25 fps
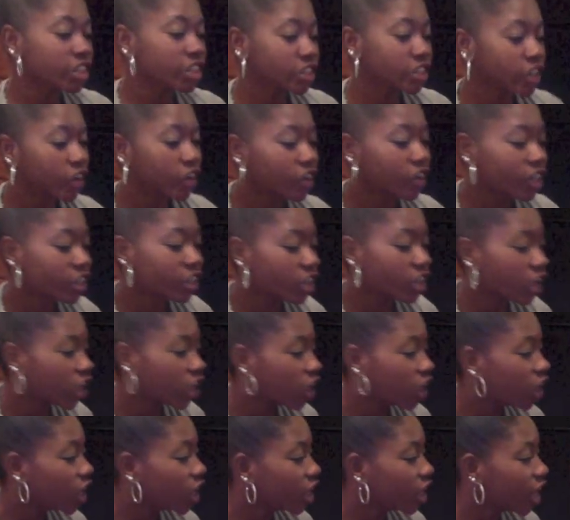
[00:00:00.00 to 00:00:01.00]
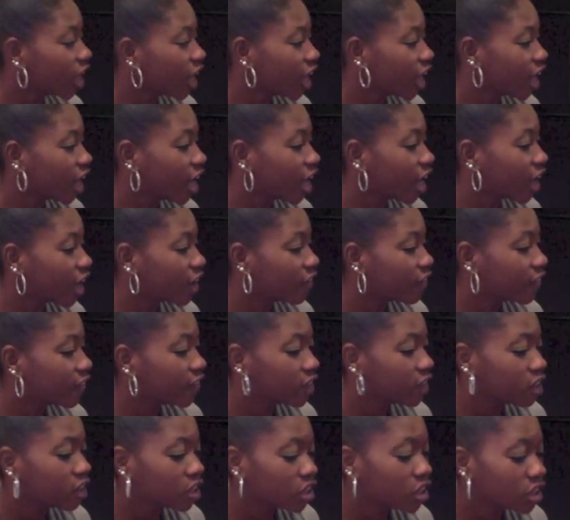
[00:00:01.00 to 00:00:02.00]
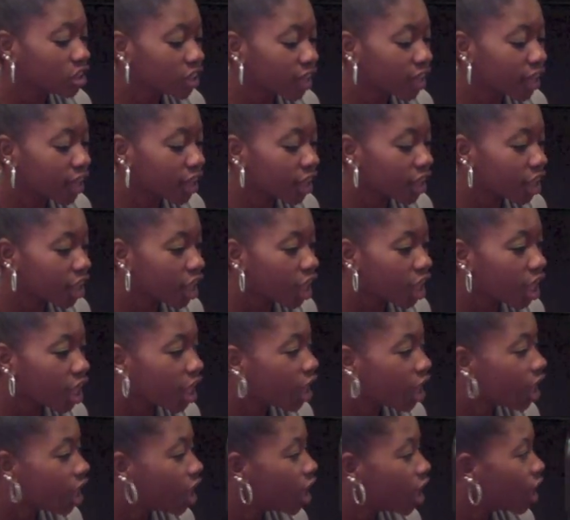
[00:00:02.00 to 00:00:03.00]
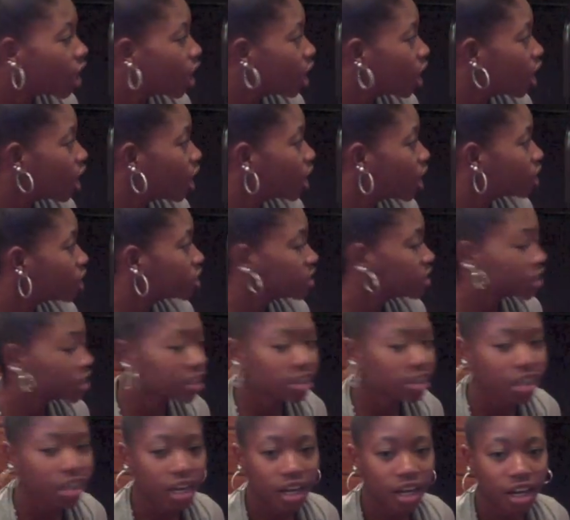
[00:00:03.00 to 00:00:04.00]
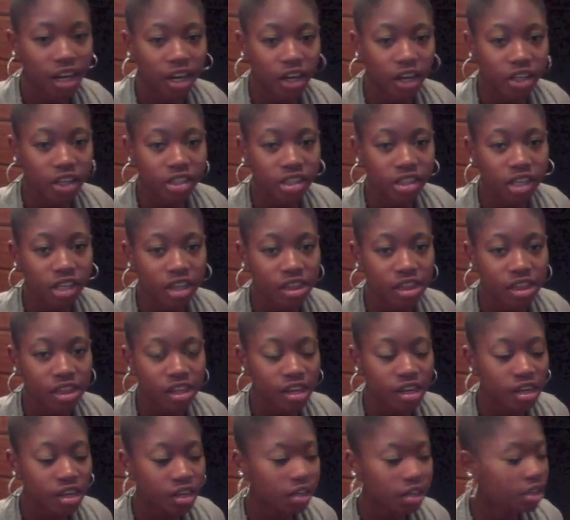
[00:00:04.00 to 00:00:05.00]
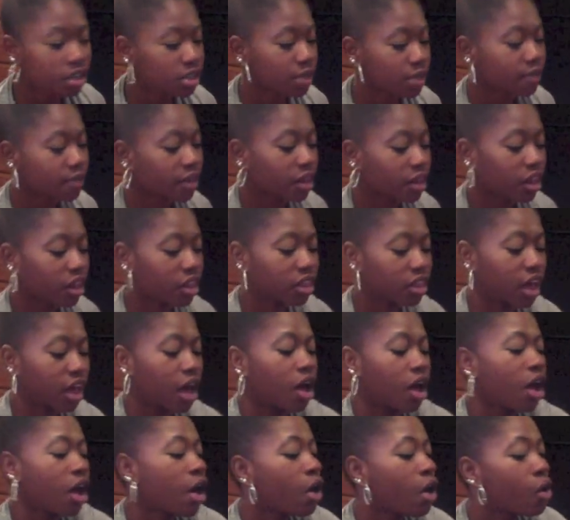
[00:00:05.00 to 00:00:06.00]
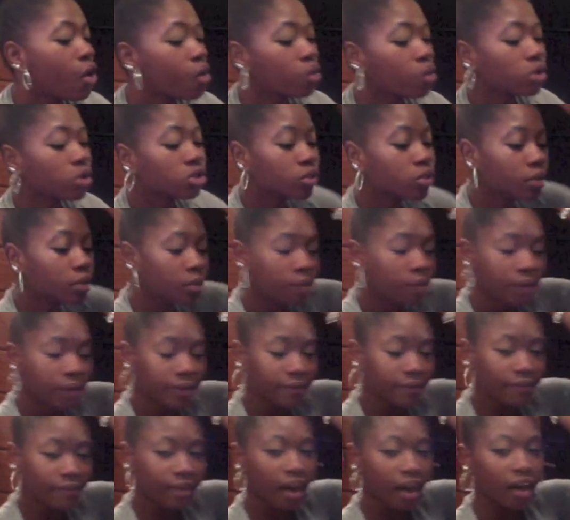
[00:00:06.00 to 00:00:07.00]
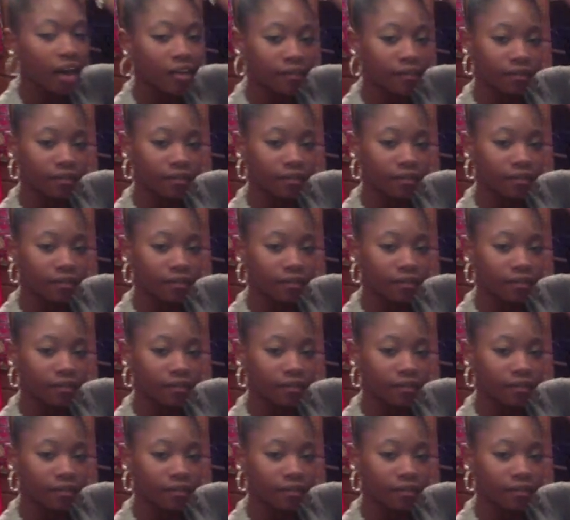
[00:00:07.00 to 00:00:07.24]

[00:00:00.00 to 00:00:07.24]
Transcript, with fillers: So in all, I have like 68 hangers, I think, something like that, which will be plenty for now.